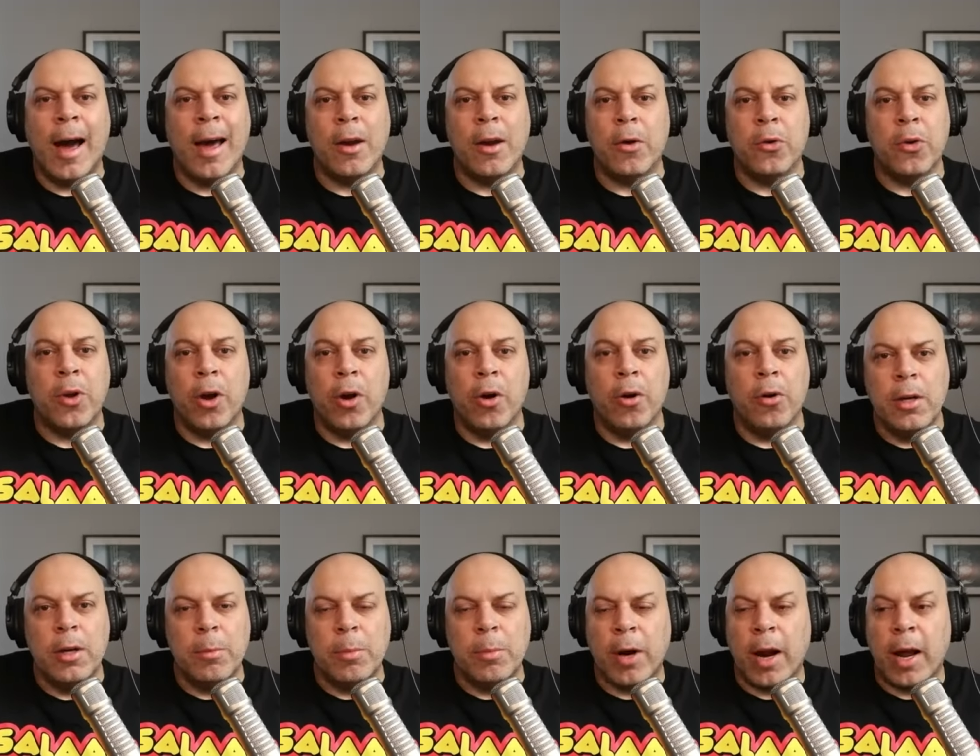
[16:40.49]
I don't
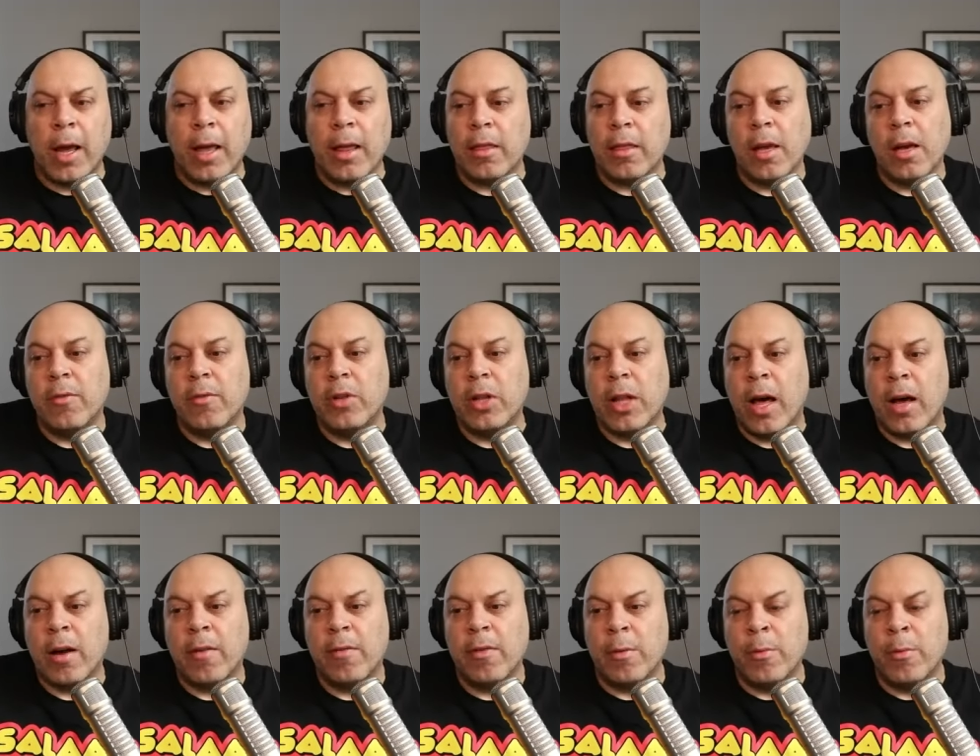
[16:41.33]
know, but I can think of a
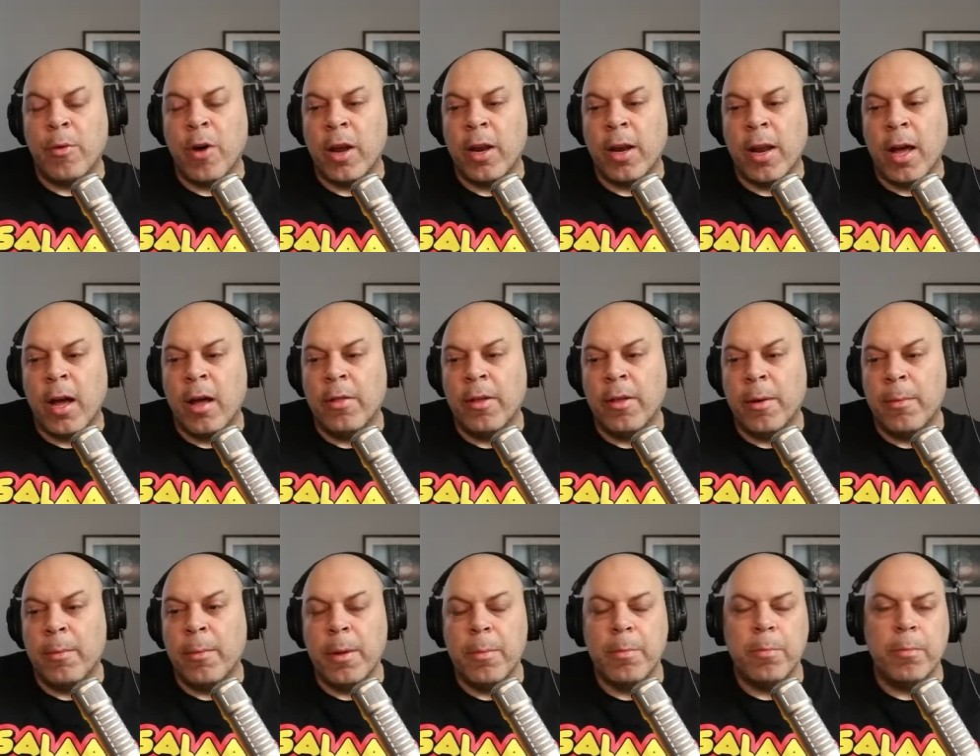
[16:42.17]
lot of them right now
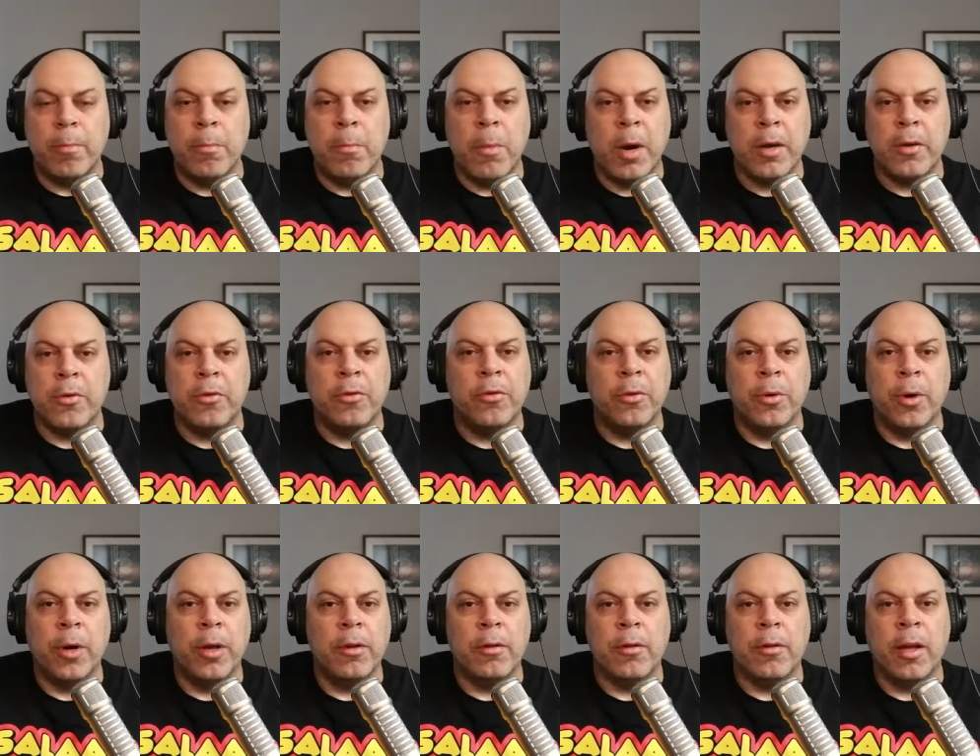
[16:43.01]
that might might
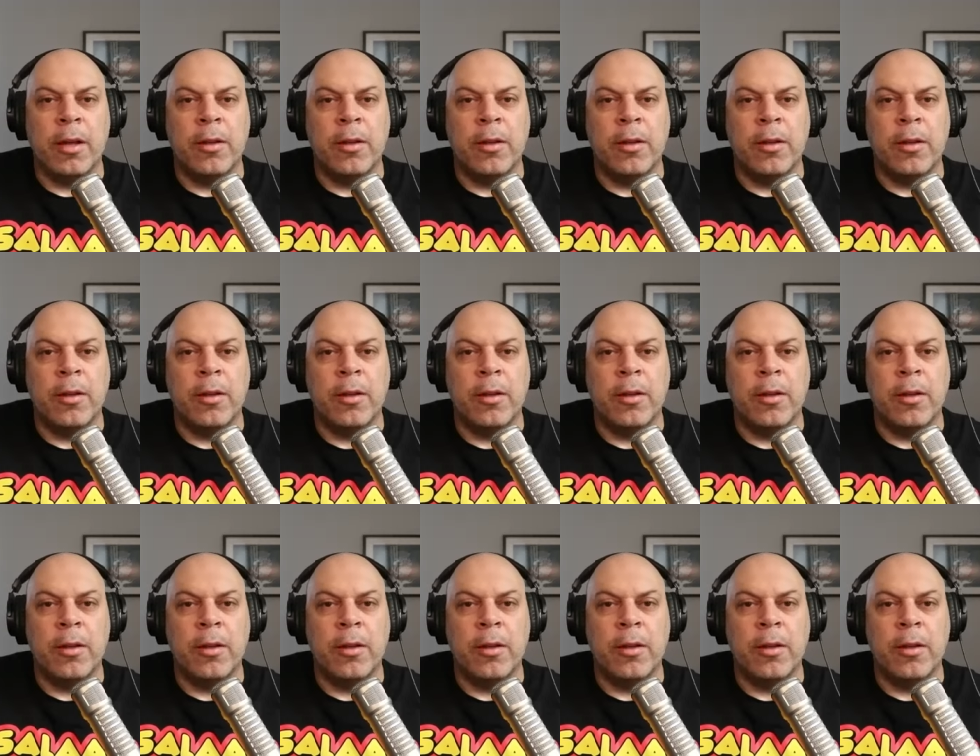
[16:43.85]
do it.